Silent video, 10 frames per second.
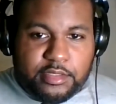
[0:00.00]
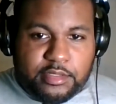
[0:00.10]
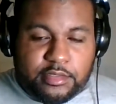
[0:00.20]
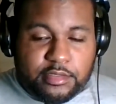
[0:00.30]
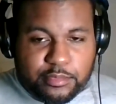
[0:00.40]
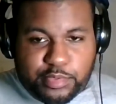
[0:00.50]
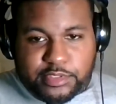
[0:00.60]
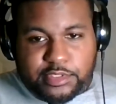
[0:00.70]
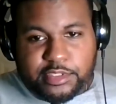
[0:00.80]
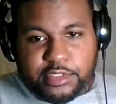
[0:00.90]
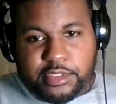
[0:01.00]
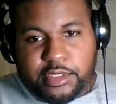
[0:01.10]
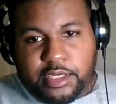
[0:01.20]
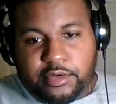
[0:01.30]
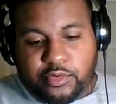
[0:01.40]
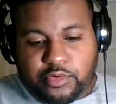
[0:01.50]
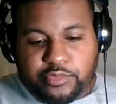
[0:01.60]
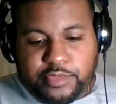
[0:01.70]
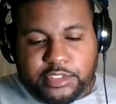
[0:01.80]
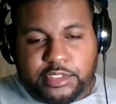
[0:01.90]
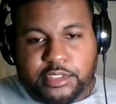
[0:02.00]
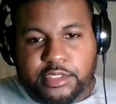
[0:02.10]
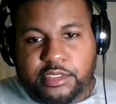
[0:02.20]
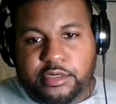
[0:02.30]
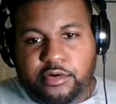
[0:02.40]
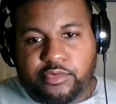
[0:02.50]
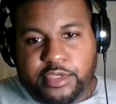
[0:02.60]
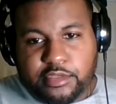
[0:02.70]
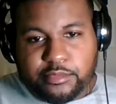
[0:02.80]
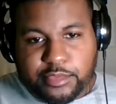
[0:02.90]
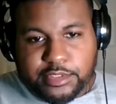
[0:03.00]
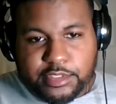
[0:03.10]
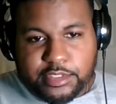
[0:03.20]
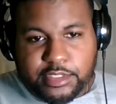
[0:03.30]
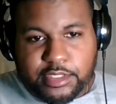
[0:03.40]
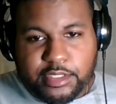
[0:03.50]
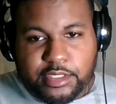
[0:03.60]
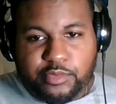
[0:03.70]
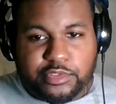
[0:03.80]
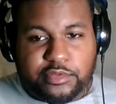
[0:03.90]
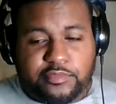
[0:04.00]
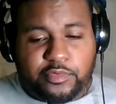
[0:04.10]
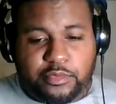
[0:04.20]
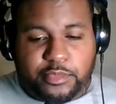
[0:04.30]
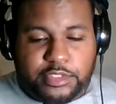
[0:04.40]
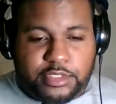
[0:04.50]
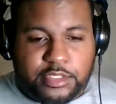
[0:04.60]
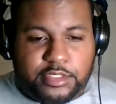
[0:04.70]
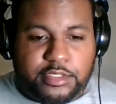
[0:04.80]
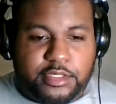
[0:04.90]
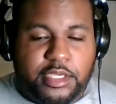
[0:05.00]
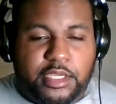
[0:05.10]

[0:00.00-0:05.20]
to the position. And the only reason he agreed to the position, he was a former judge.